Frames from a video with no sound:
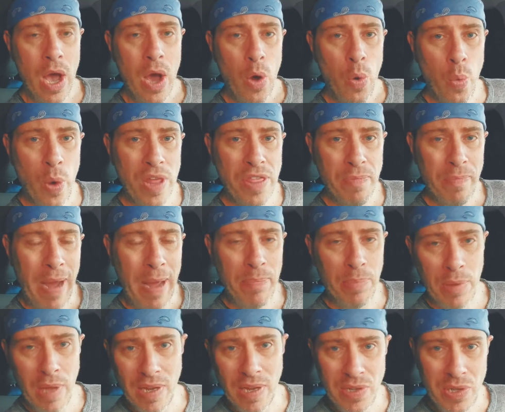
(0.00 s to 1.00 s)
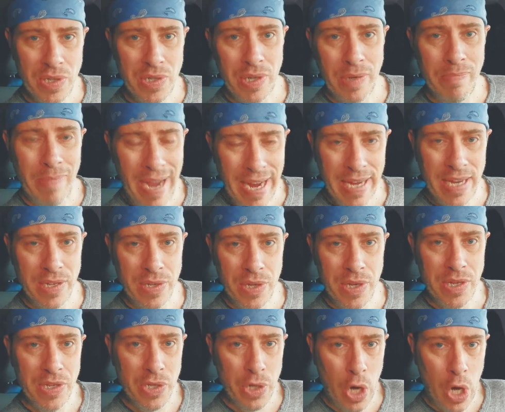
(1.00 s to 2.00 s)
with my pluses and
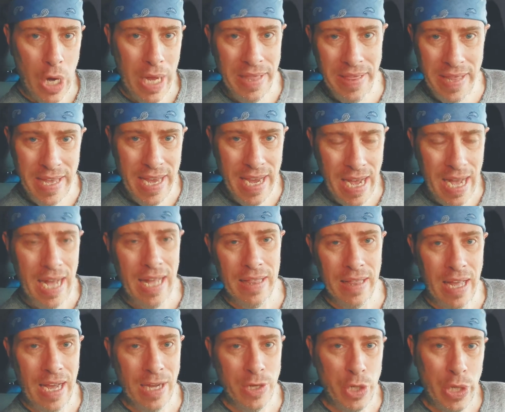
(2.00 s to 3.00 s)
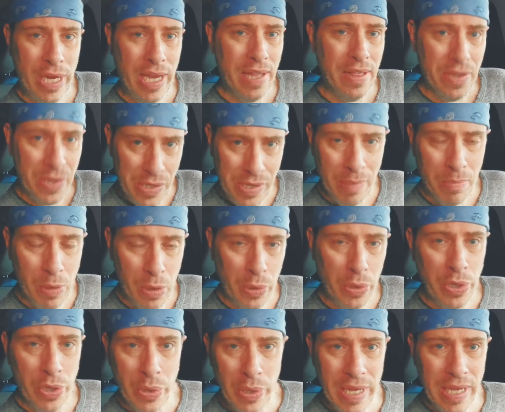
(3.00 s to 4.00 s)
minuses on the HotLogic and the similar
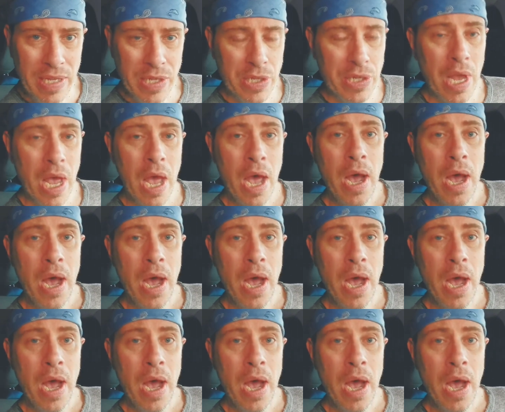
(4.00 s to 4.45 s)
units.